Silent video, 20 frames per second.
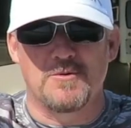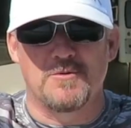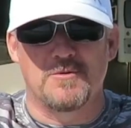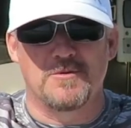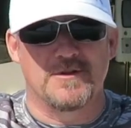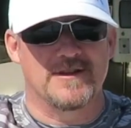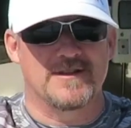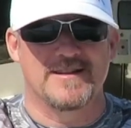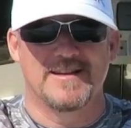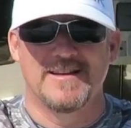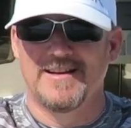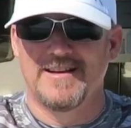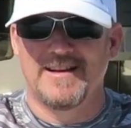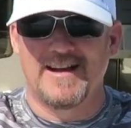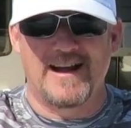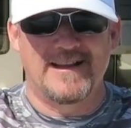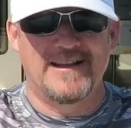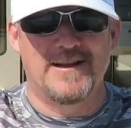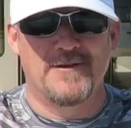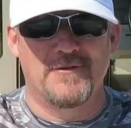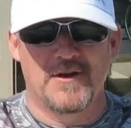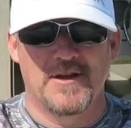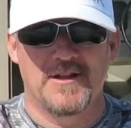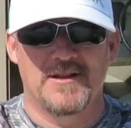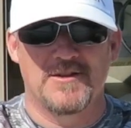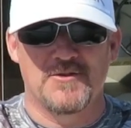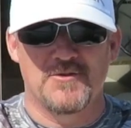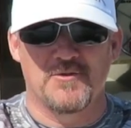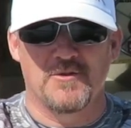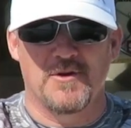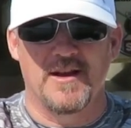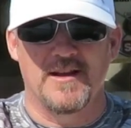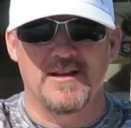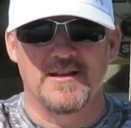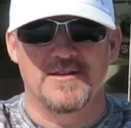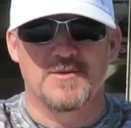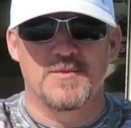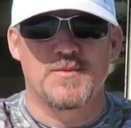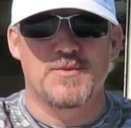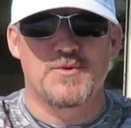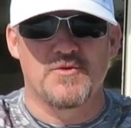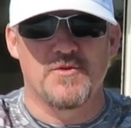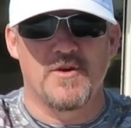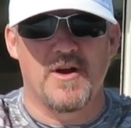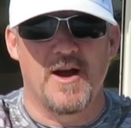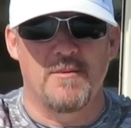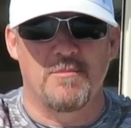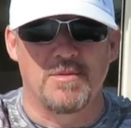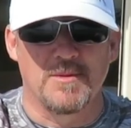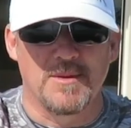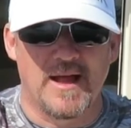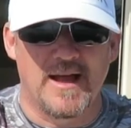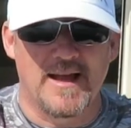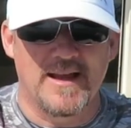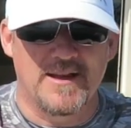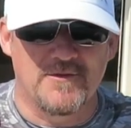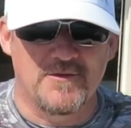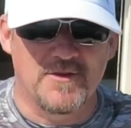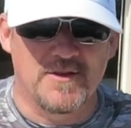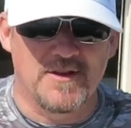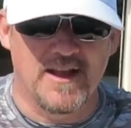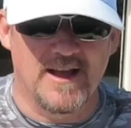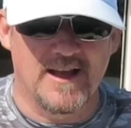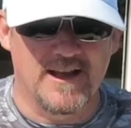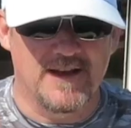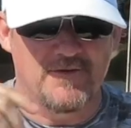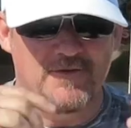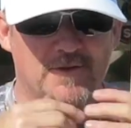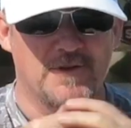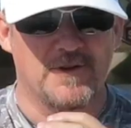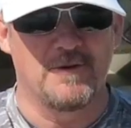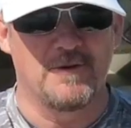Corner. I never get this right. Subscribe, like if you like. If you